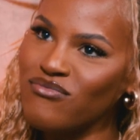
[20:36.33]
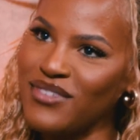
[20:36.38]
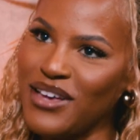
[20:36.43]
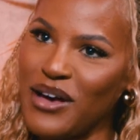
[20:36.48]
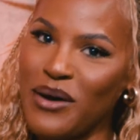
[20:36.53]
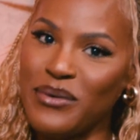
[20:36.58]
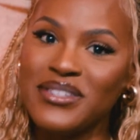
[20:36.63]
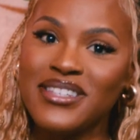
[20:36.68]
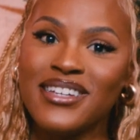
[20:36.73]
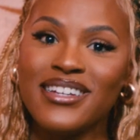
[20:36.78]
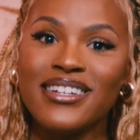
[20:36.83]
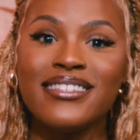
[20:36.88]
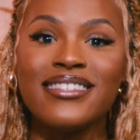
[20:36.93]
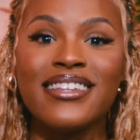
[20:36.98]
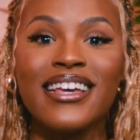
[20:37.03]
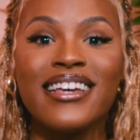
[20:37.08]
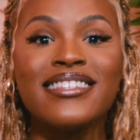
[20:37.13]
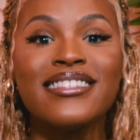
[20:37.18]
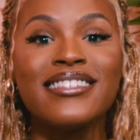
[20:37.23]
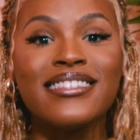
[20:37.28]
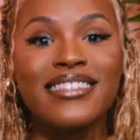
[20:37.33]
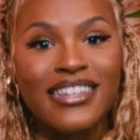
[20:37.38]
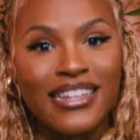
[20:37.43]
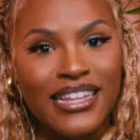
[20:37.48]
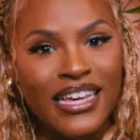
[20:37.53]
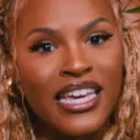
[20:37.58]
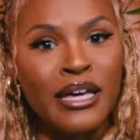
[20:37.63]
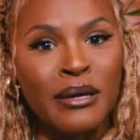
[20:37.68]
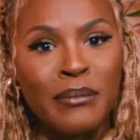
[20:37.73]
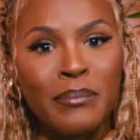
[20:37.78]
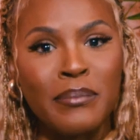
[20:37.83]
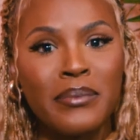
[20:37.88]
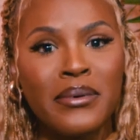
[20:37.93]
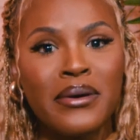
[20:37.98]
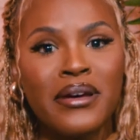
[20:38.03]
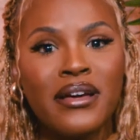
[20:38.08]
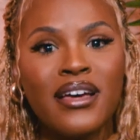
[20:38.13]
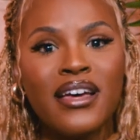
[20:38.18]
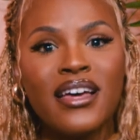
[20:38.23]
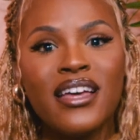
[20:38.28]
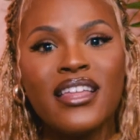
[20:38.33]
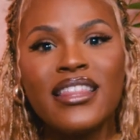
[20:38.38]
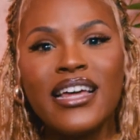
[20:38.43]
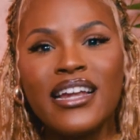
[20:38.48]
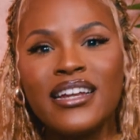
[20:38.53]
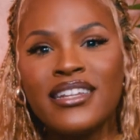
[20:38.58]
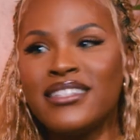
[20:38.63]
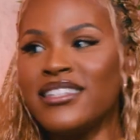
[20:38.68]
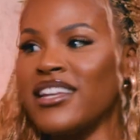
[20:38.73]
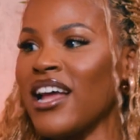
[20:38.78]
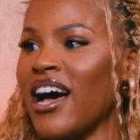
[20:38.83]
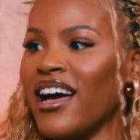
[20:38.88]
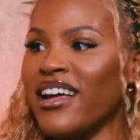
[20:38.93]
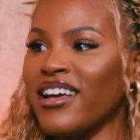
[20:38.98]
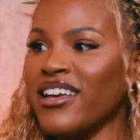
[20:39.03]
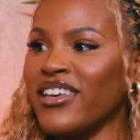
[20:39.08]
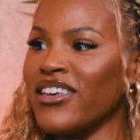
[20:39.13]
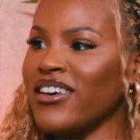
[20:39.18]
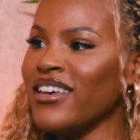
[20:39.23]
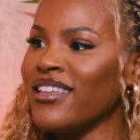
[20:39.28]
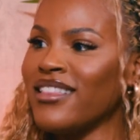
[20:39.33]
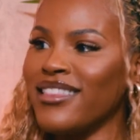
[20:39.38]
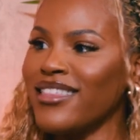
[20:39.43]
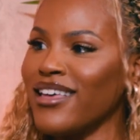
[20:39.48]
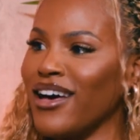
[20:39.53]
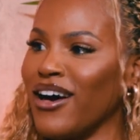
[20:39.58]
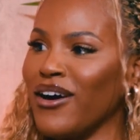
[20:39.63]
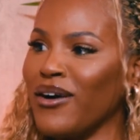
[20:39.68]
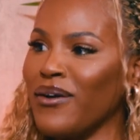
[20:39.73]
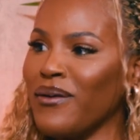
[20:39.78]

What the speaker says: I was gonna say sleep. That is not good though.